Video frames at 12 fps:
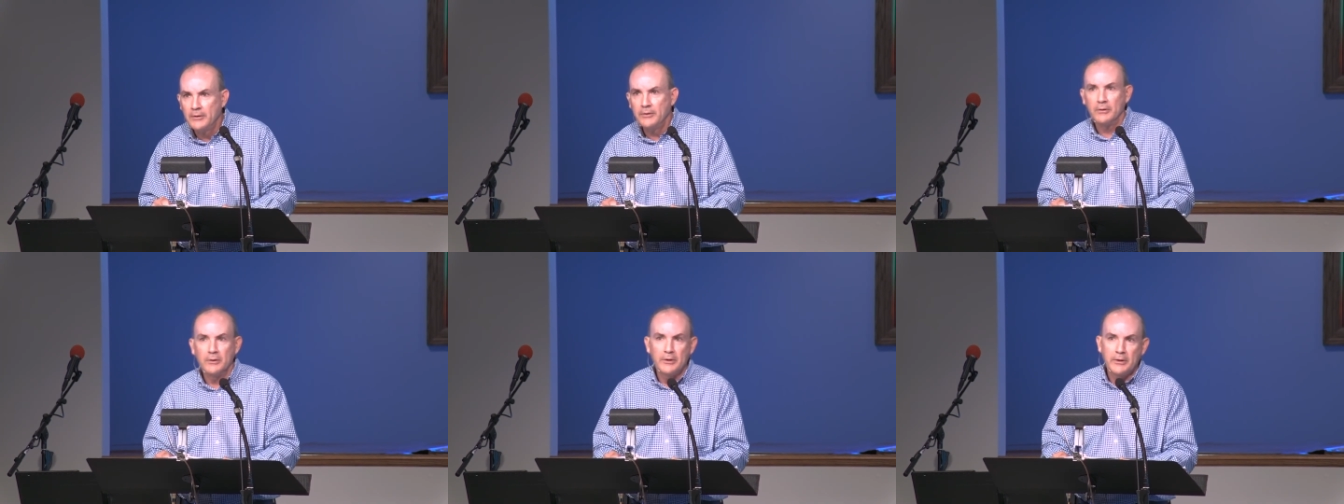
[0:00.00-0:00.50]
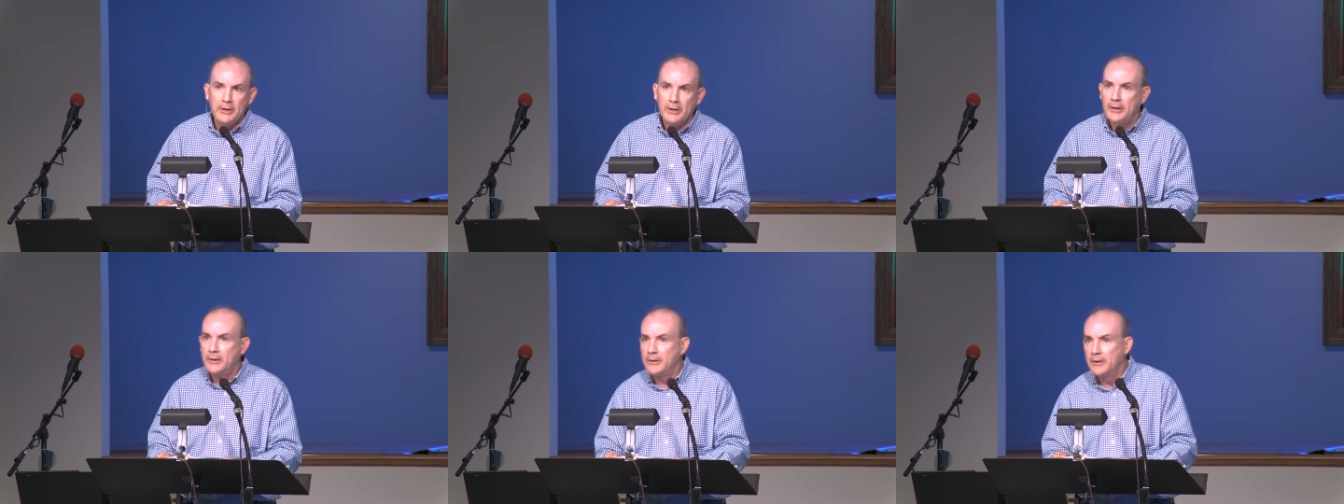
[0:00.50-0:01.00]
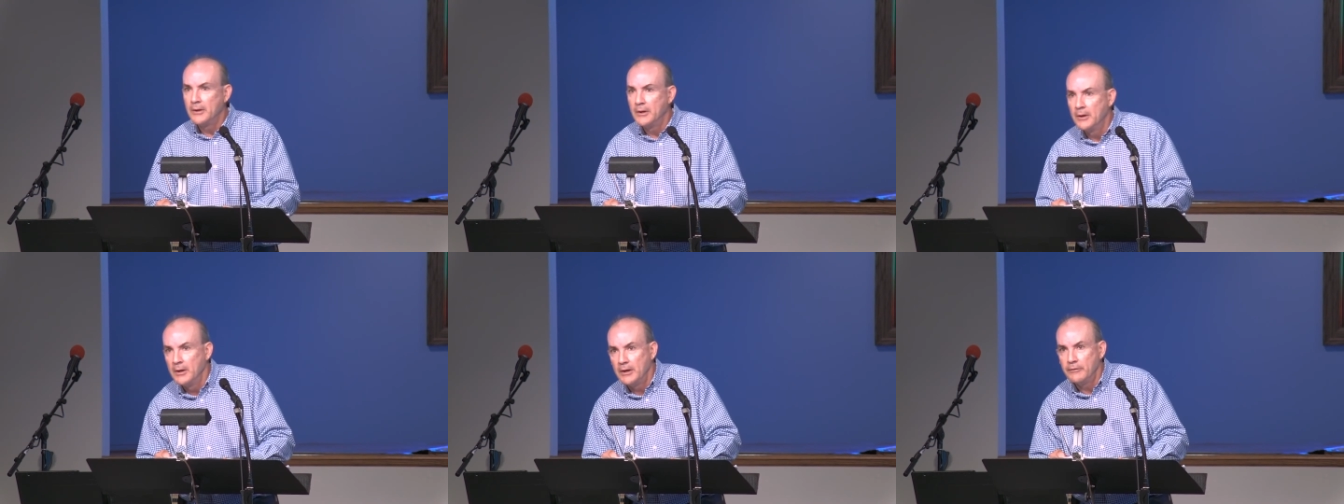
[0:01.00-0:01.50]
You're looking,
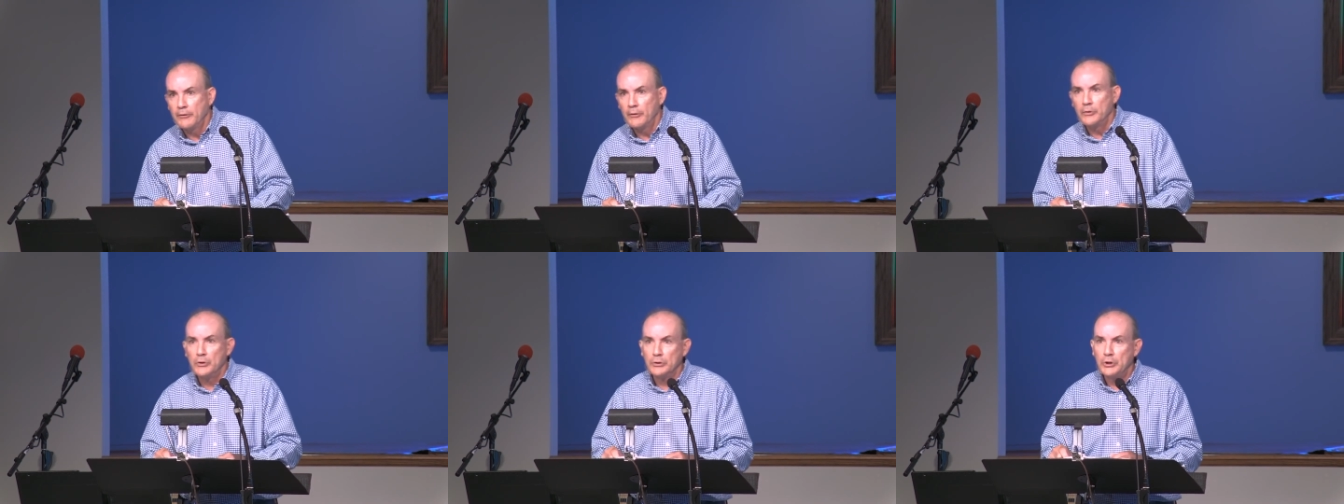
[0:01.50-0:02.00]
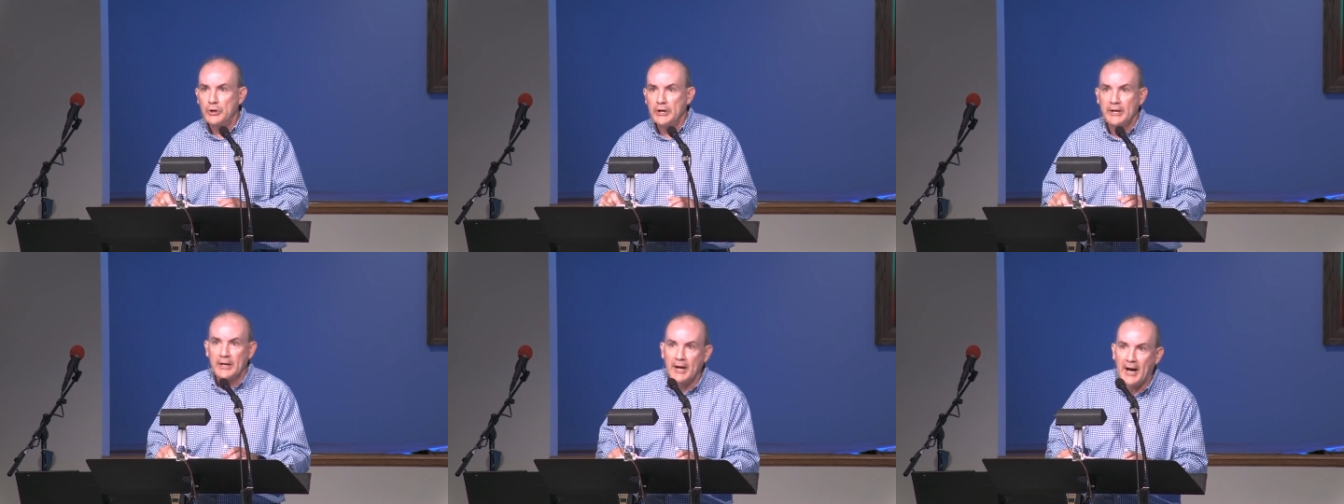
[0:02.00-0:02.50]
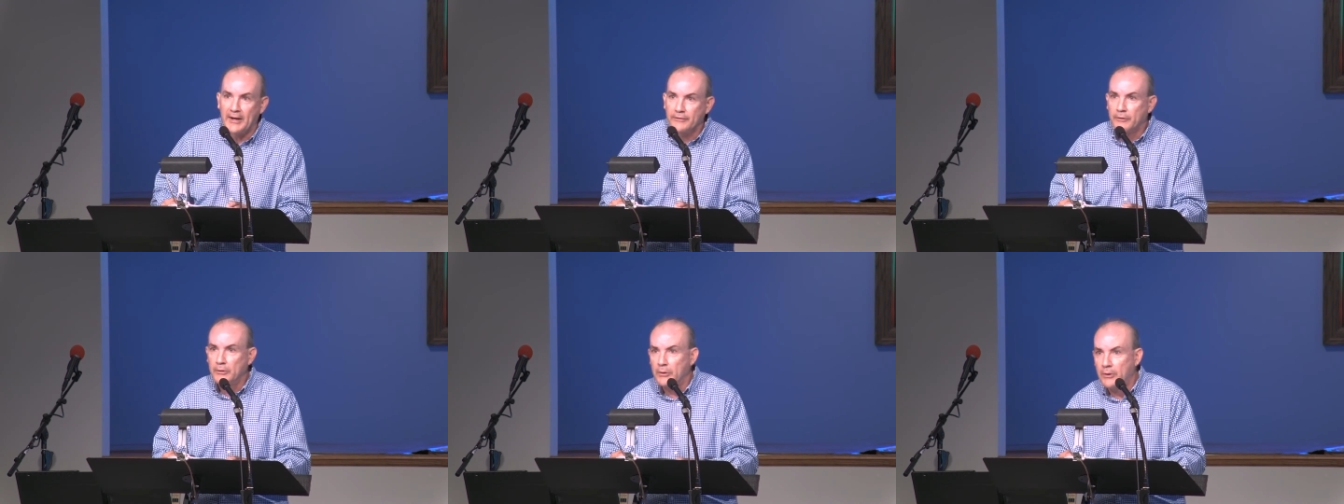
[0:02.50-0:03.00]
and so you're looking at
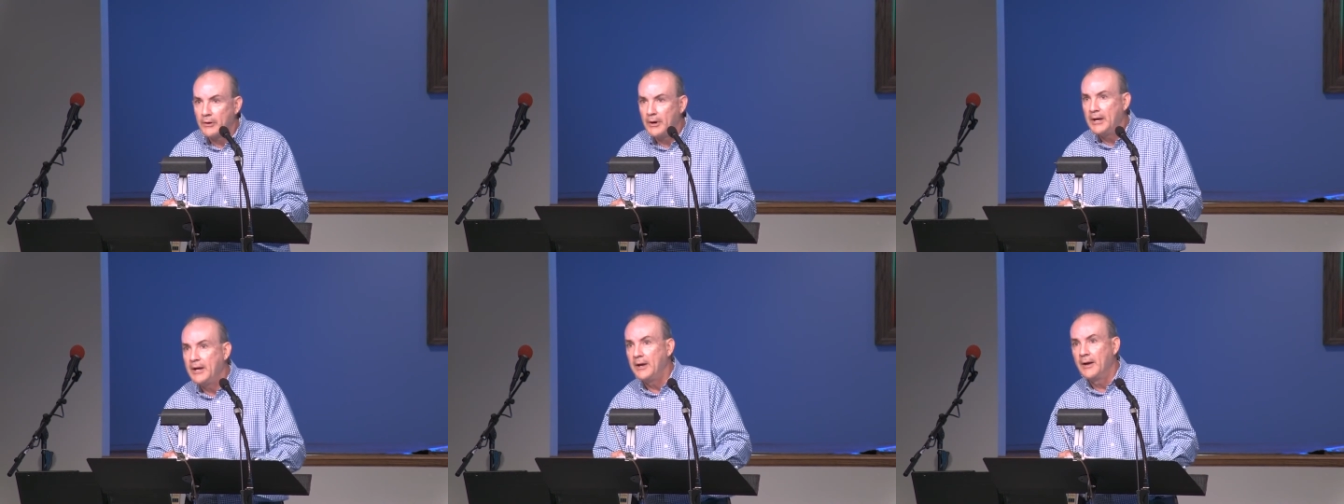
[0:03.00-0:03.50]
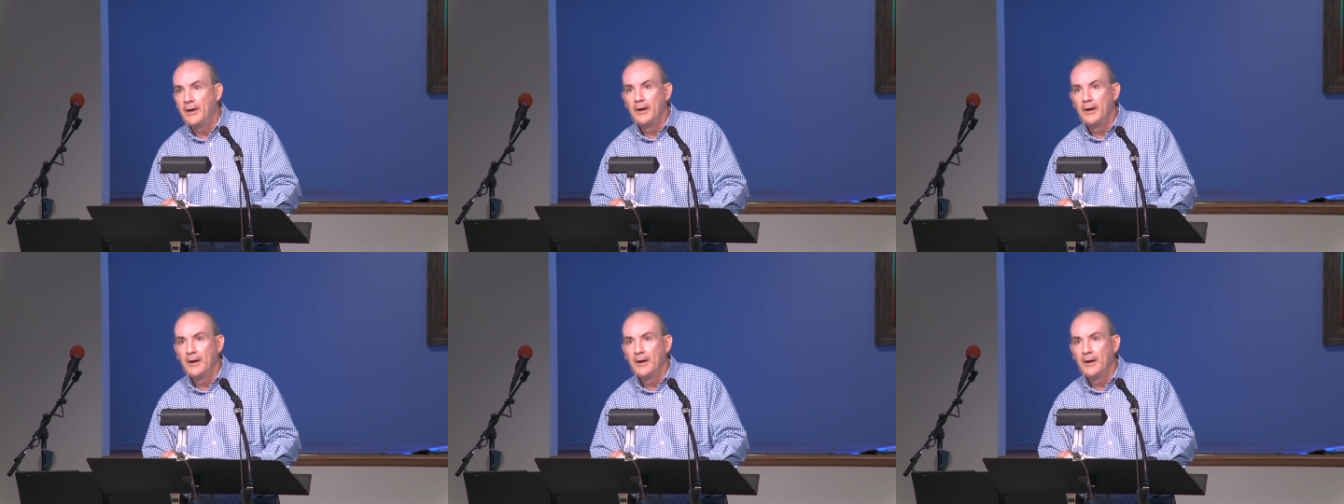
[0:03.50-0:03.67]
God's glory.